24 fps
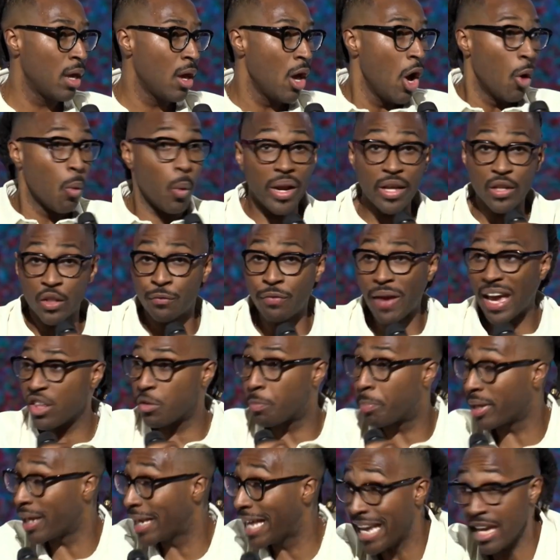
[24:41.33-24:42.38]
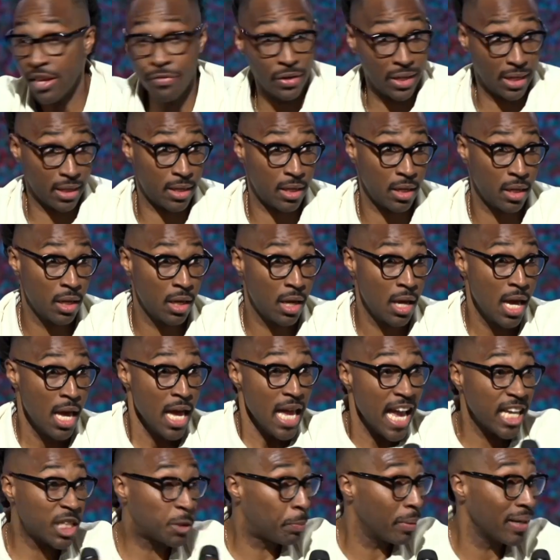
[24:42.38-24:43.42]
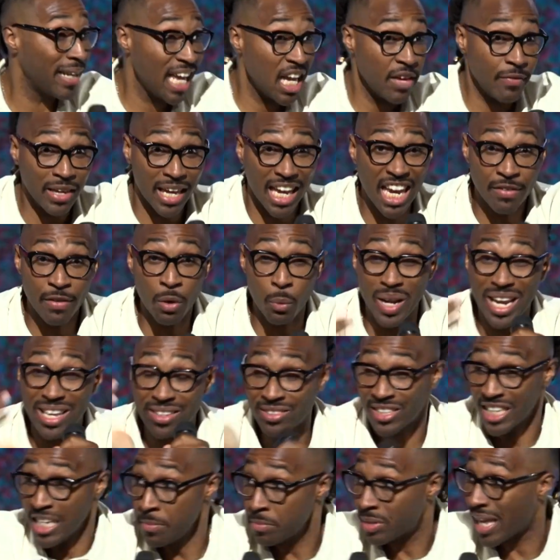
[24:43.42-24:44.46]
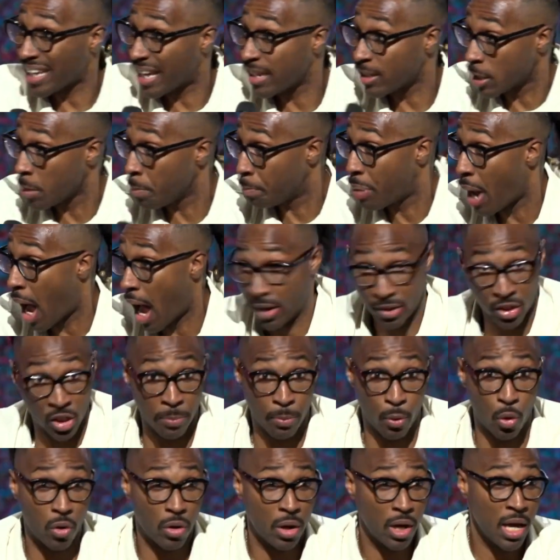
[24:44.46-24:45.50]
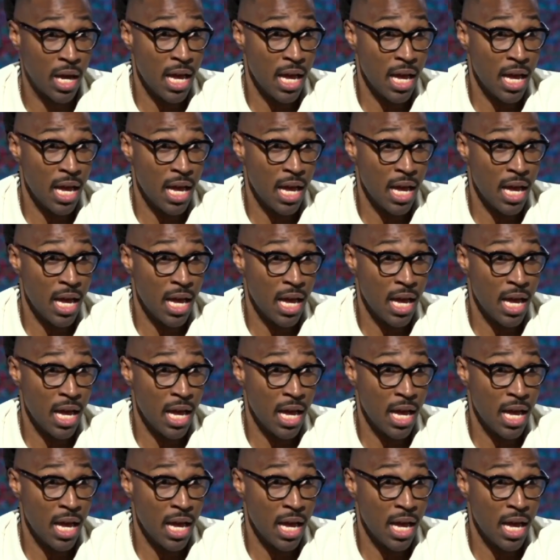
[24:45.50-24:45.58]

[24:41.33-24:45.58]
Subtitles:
What is faith? Believing. It's believing even when it seems like it's impossible.